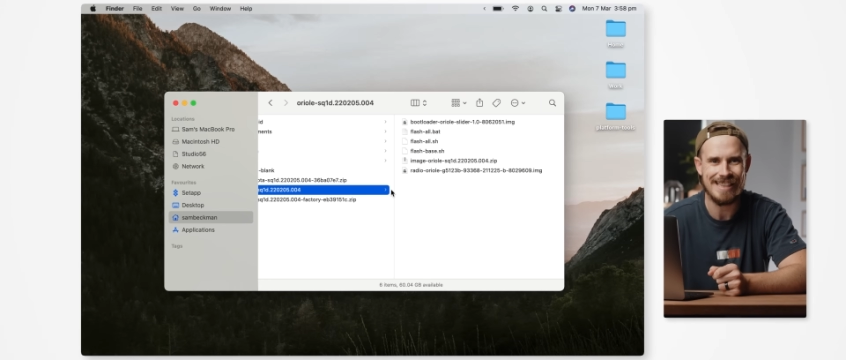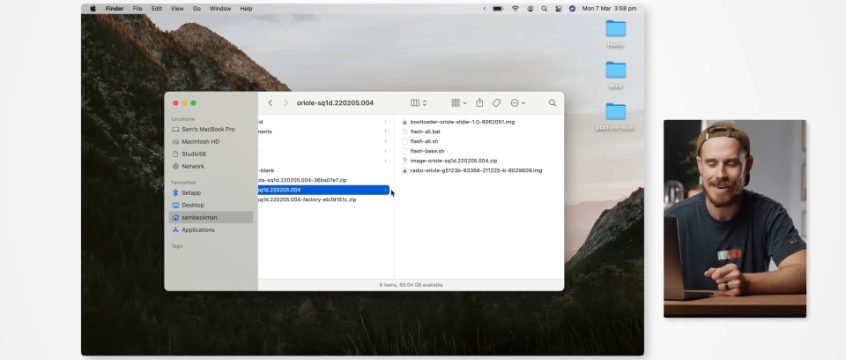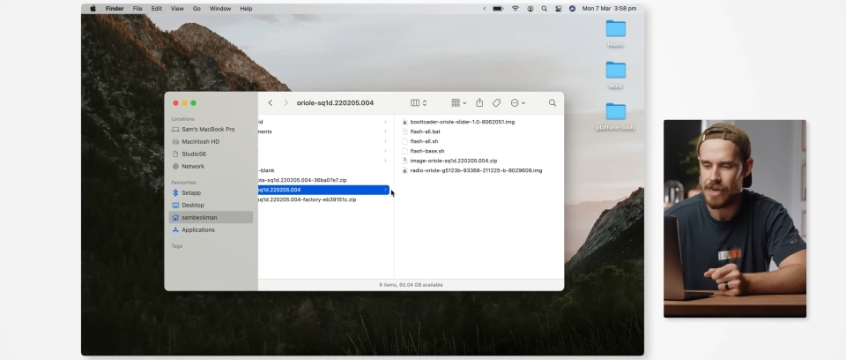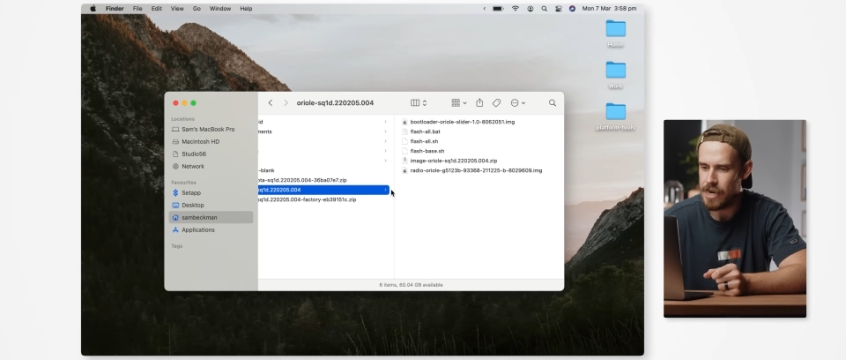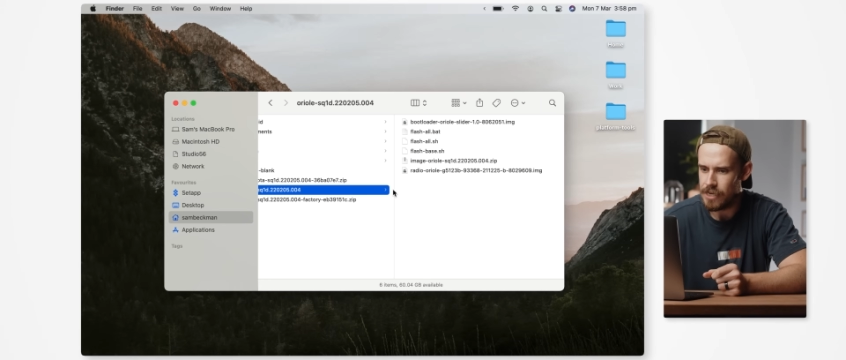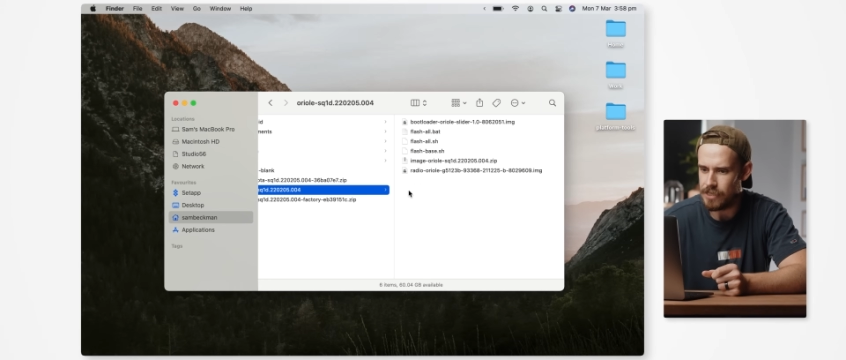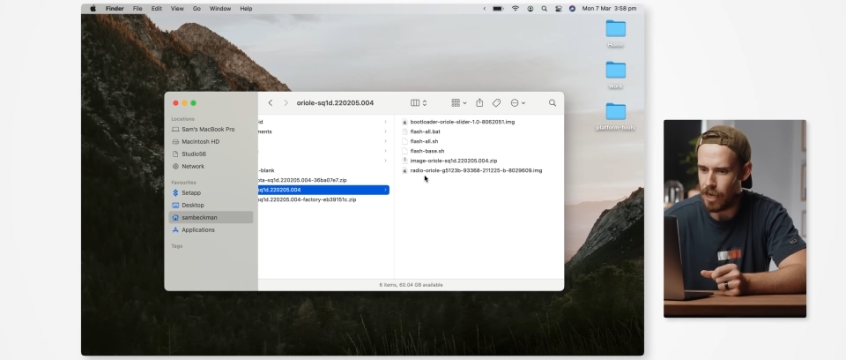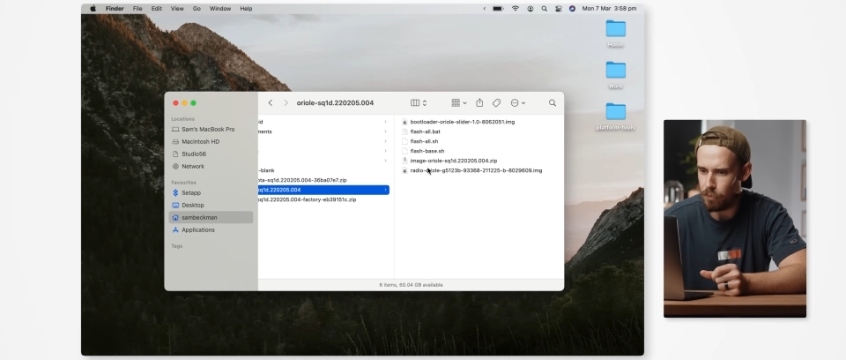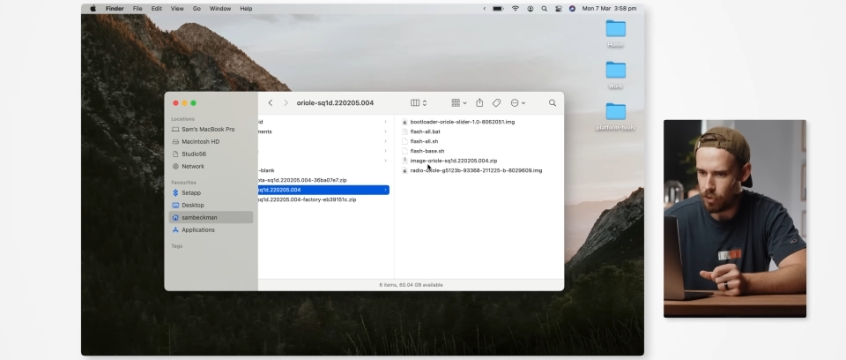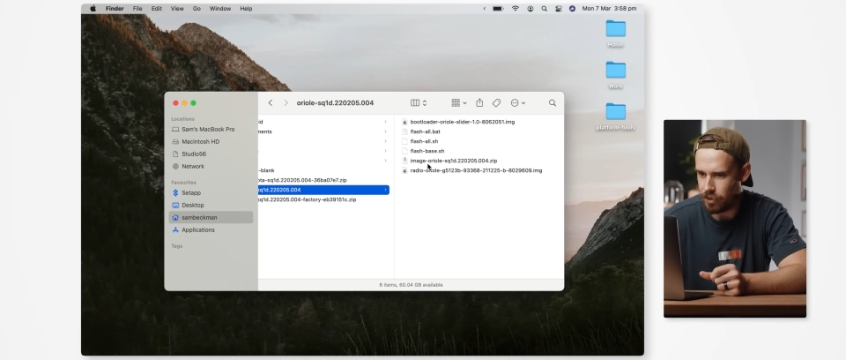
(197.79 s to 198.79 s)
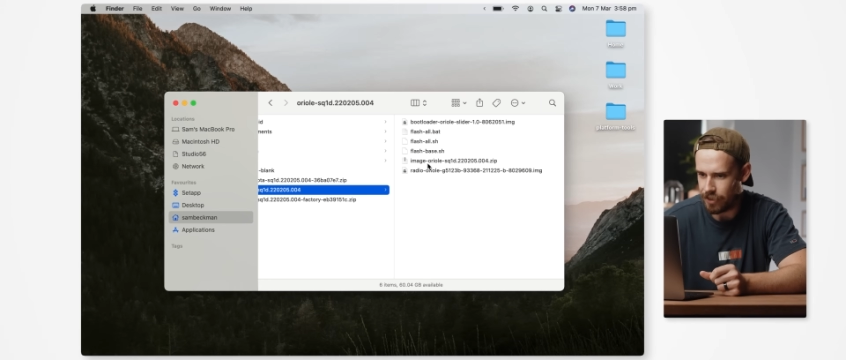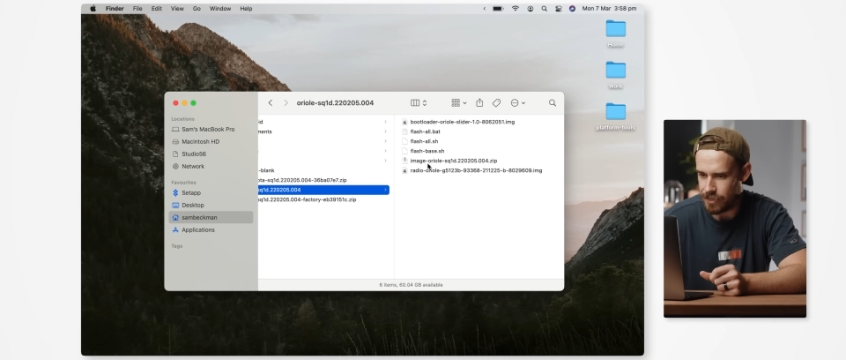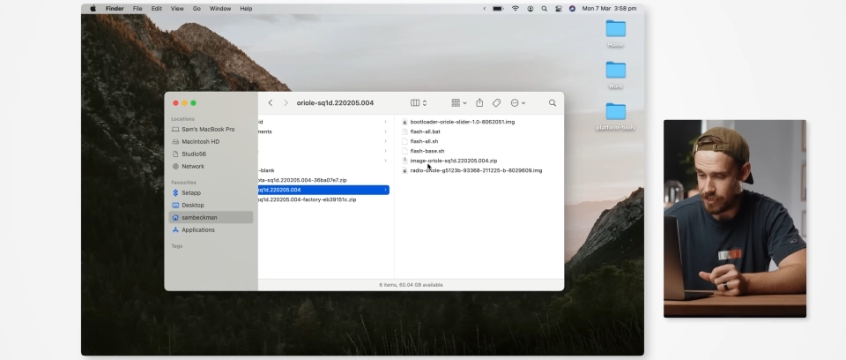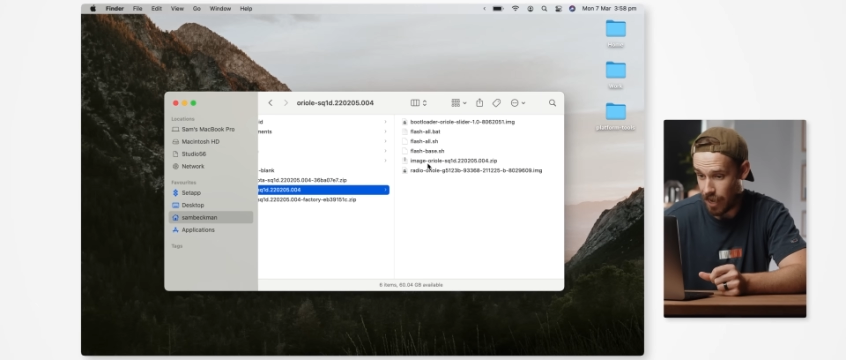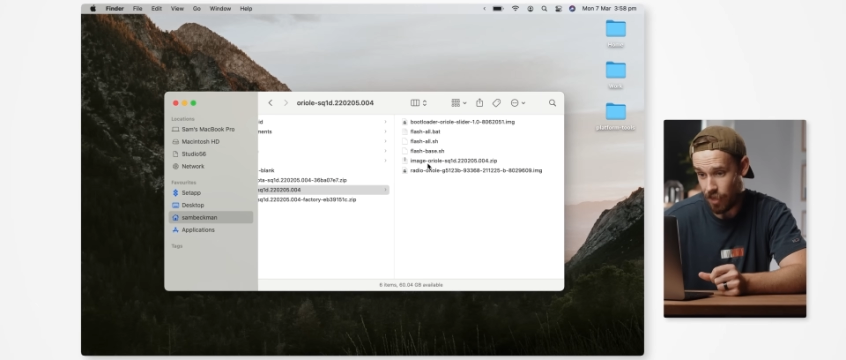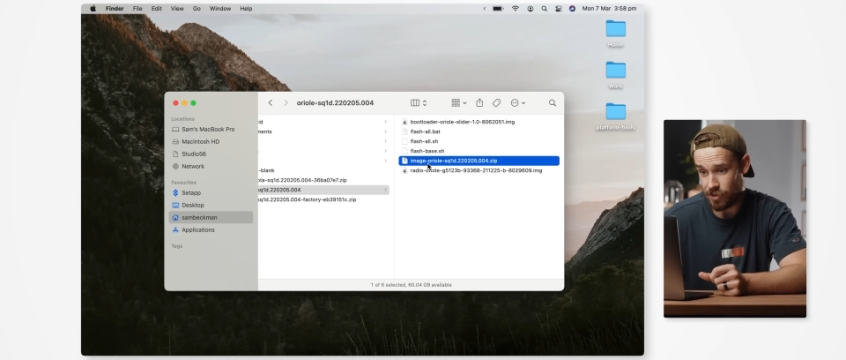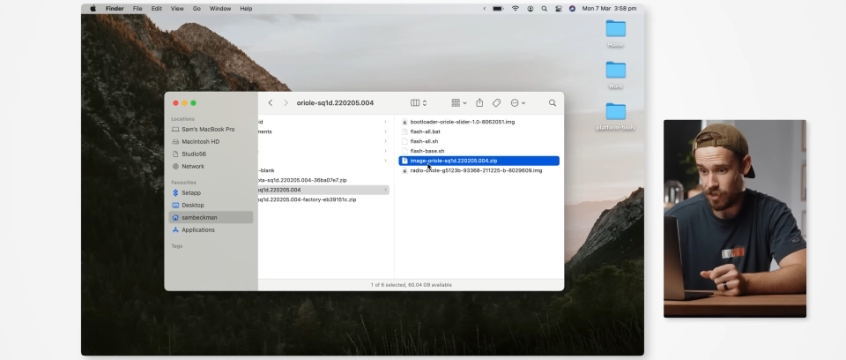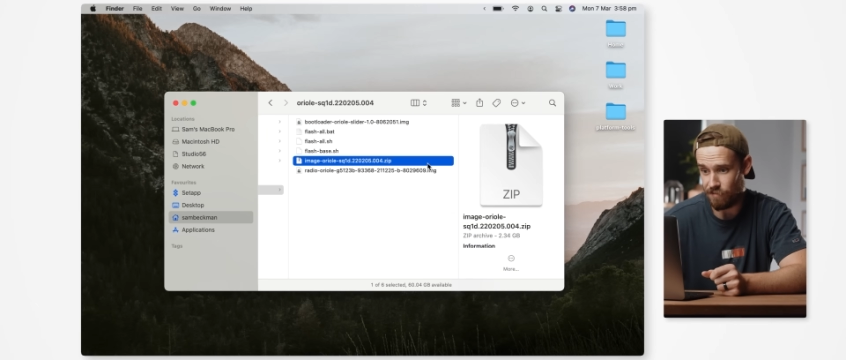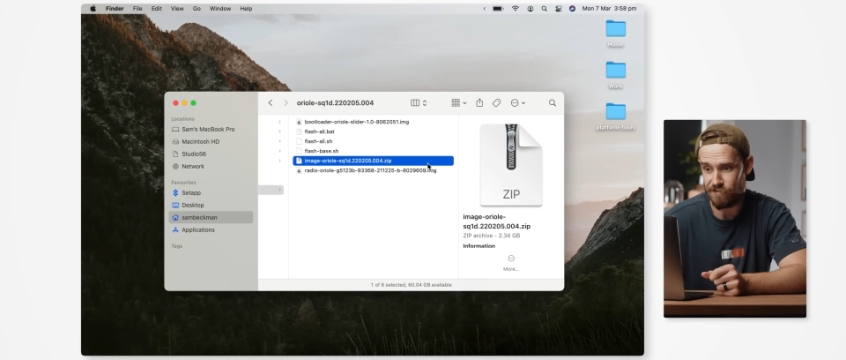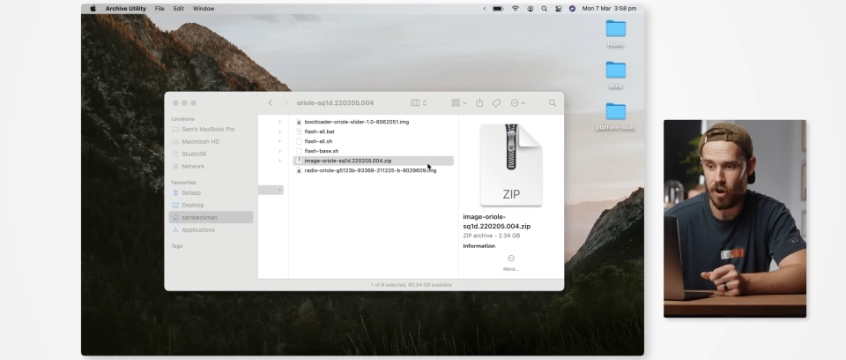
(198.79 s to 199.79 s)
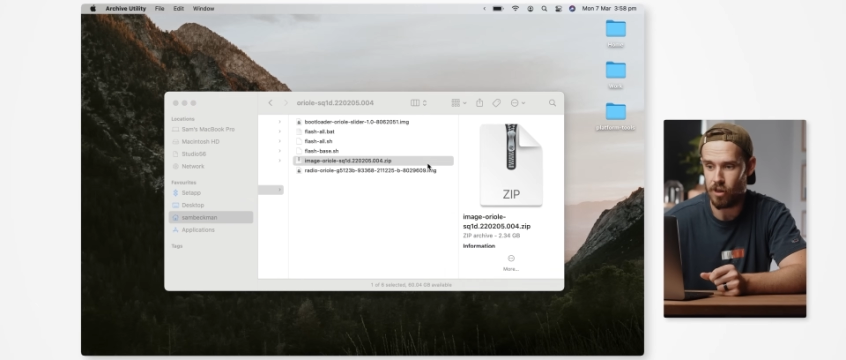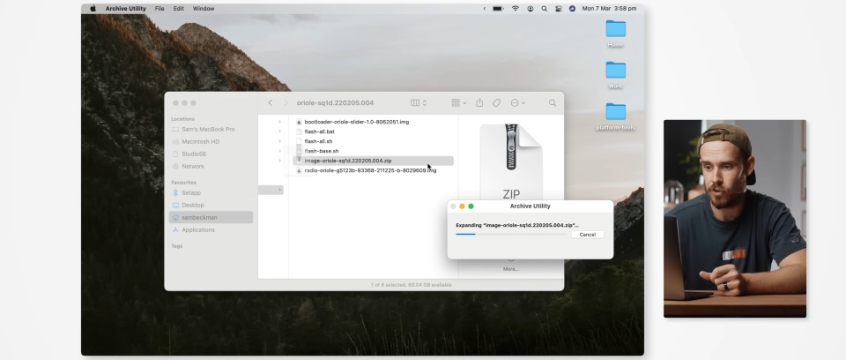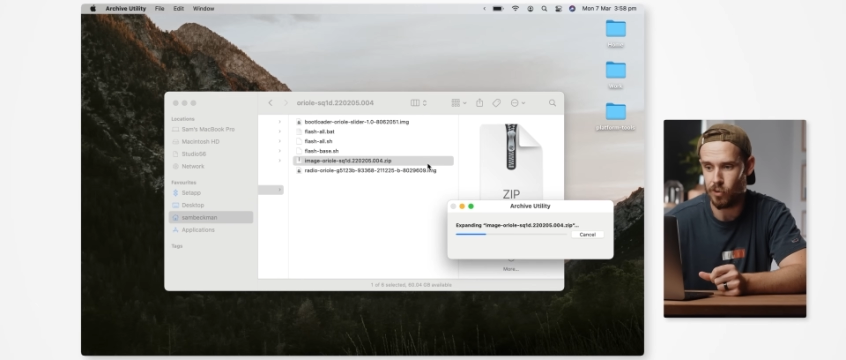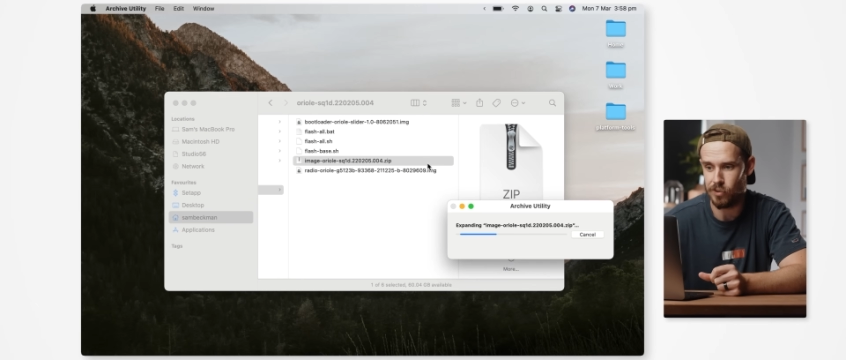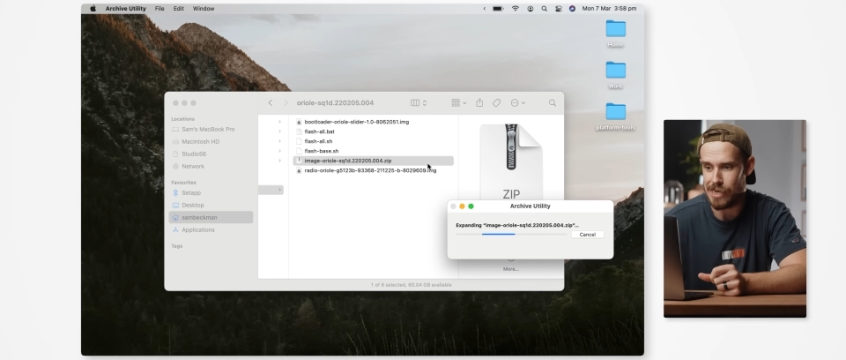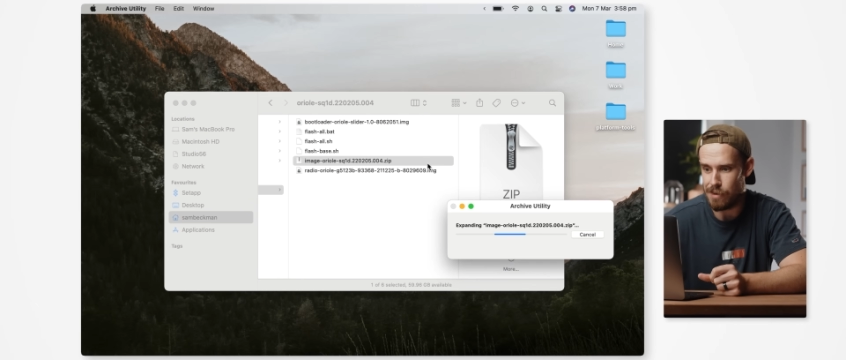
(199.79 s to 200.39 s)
and then double click this other zip file called